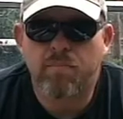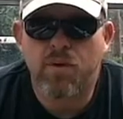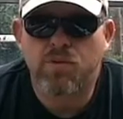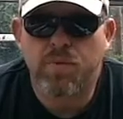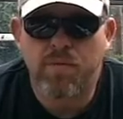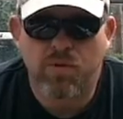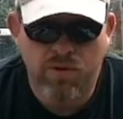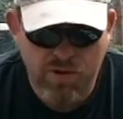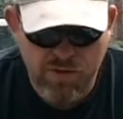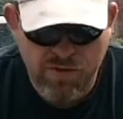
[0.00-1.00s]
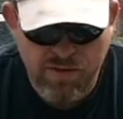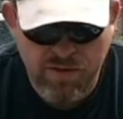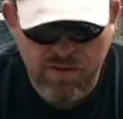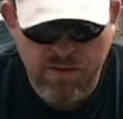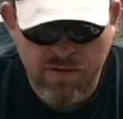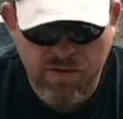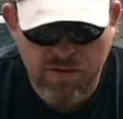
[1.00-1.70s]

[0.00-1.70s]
most people are using the